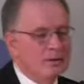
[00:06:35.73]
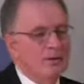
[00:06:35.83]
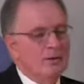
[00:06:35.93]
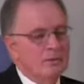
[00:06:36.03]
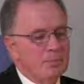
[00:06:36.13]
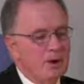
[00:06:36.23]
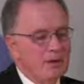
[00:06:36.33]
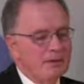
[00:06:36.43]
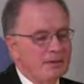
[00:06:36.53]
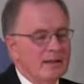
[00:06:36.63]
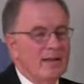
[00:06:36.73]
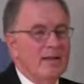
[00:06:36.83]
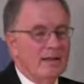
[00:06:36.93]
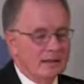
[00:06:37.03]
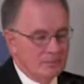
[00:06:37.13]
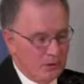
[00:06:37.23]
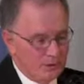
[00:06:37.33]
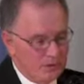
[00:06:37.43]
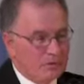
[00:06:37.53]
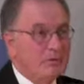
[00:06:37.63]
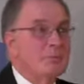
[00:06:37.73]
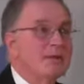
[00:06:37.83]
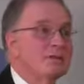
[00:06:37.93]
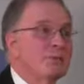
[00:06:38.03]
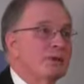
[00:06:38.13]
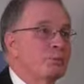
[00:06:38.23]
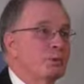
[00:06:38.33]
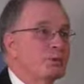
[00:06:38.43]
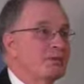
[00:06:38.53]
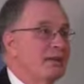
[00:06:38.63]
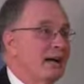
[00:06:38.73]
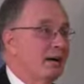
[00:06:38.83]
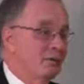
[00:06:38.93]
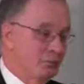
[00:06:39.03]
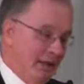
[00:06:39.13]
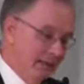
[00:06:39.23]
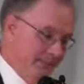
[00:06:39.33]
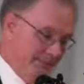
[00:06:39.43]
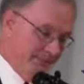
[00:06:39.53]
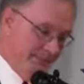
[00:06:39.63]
The part of it that I like the most is it makes a better person out of me.